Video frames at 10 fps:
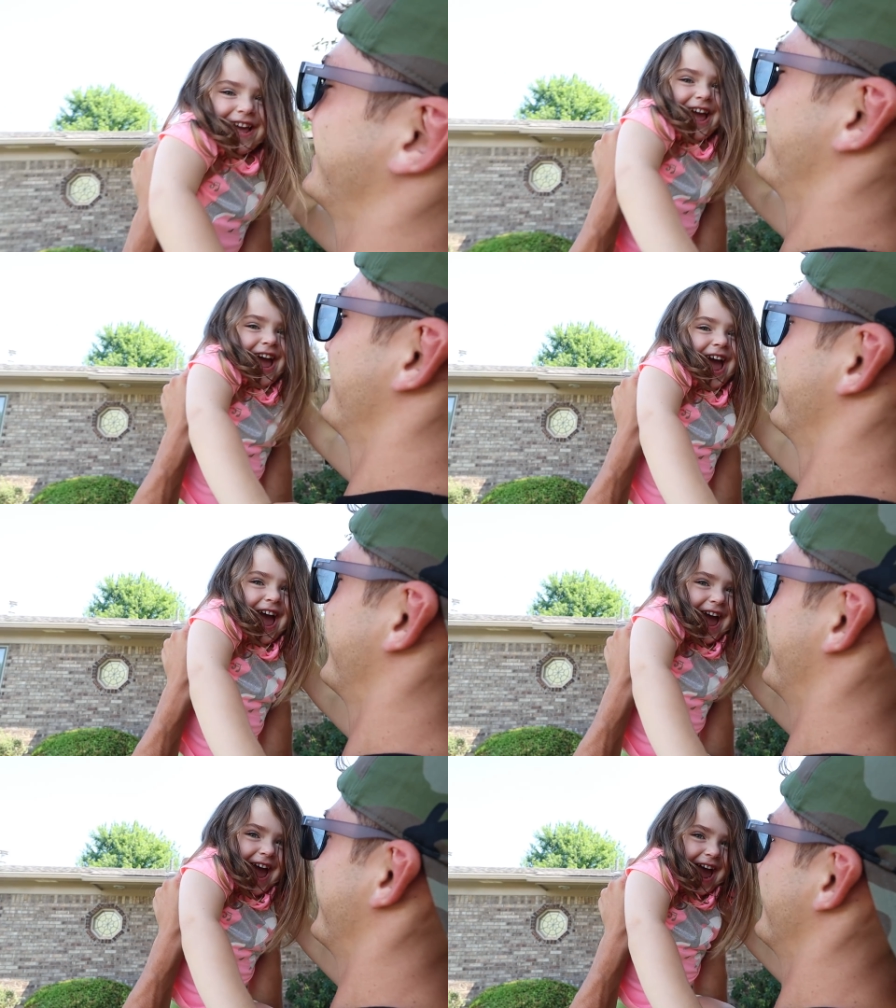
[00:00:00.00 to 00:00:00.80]
Uh,
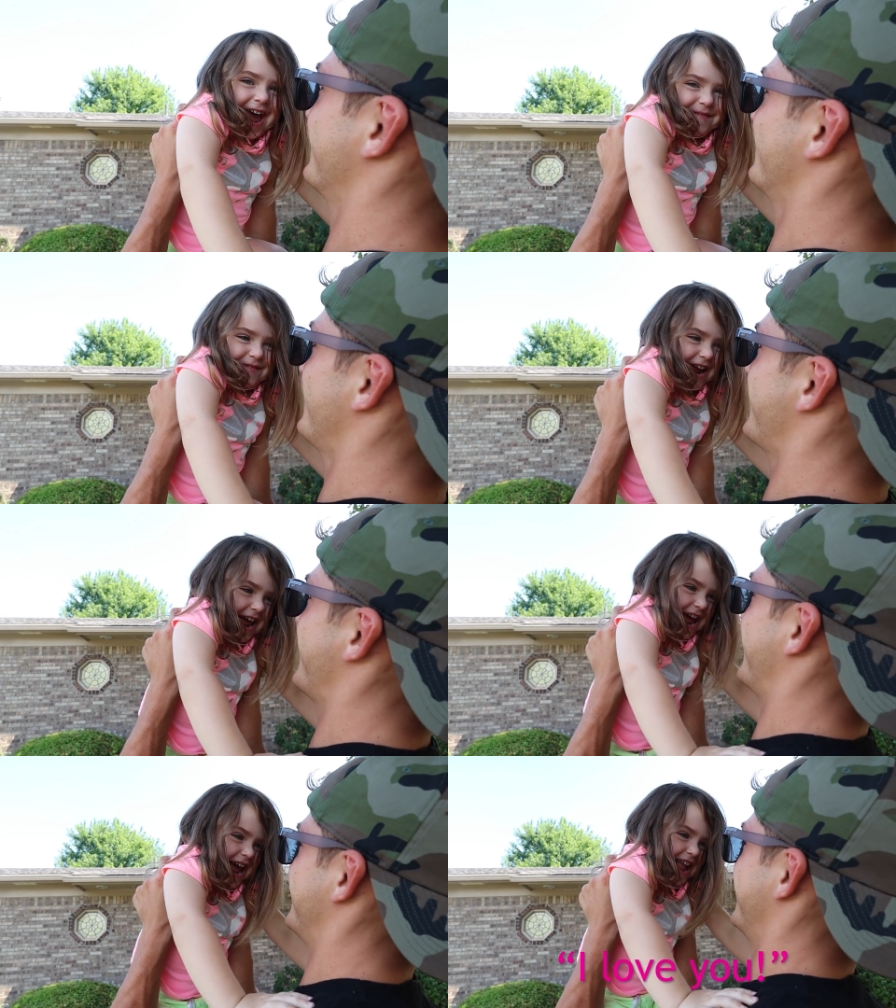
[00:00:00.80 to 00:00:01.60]

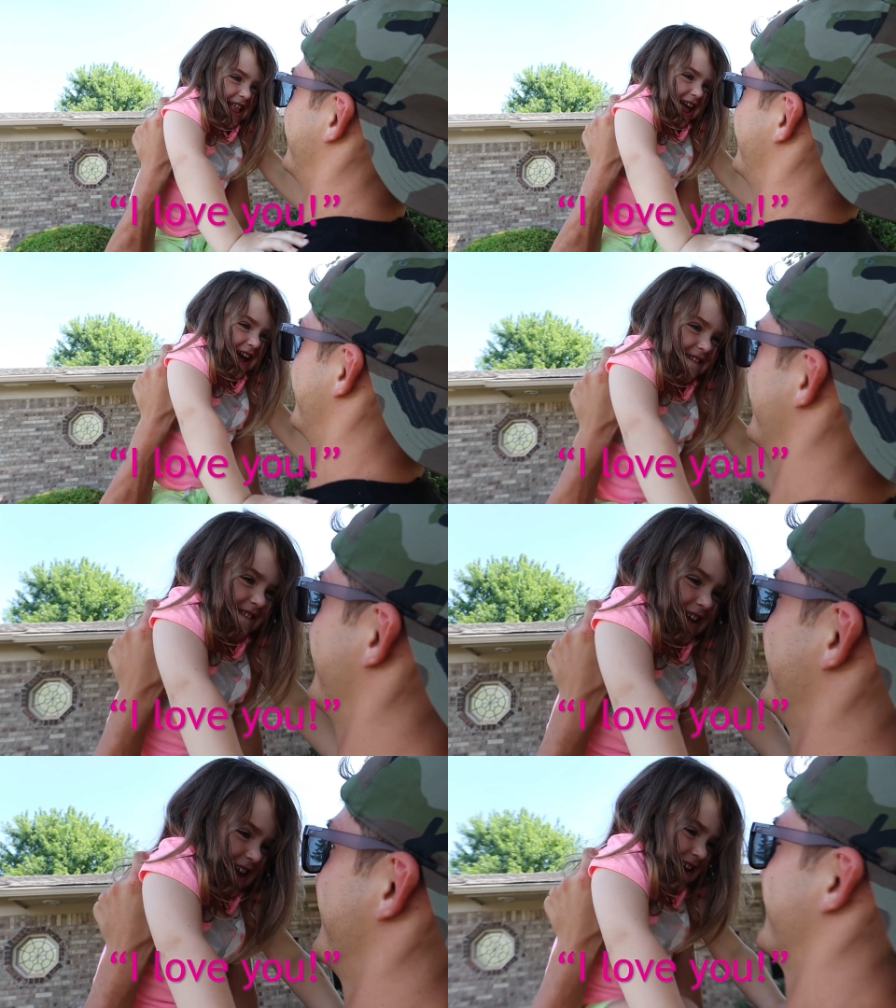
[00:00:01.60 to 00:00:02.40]
what? I
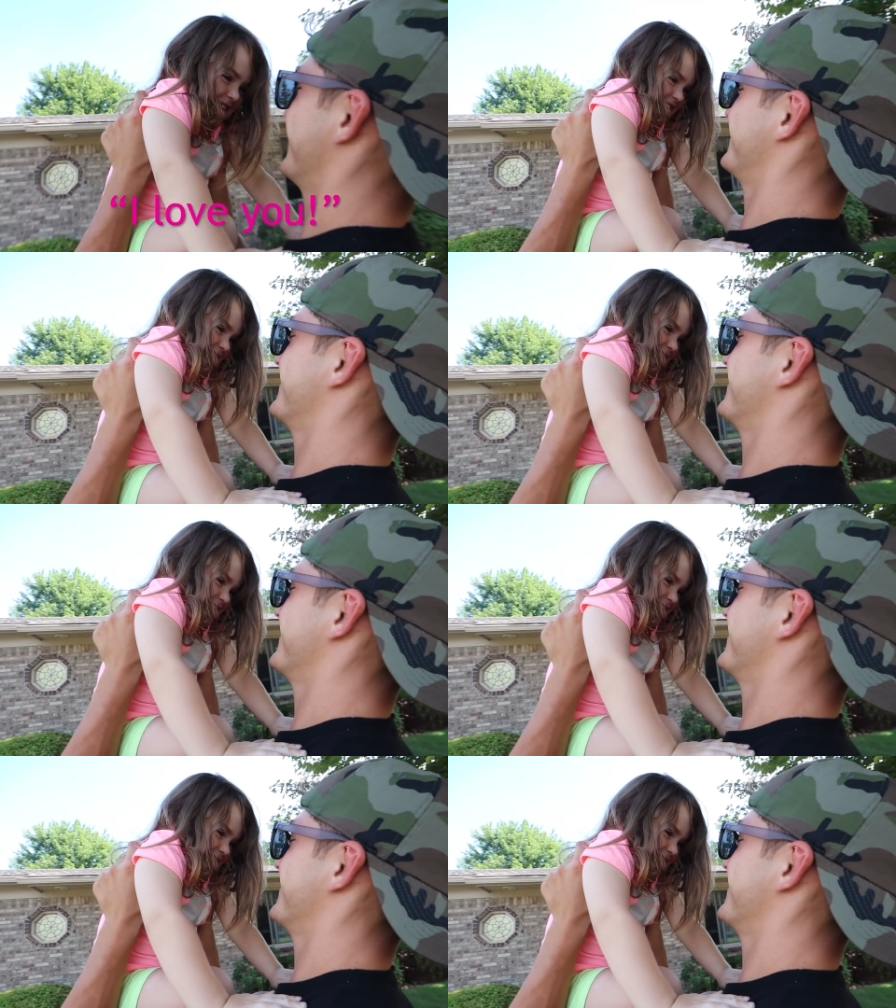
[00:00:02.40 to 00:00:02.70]
love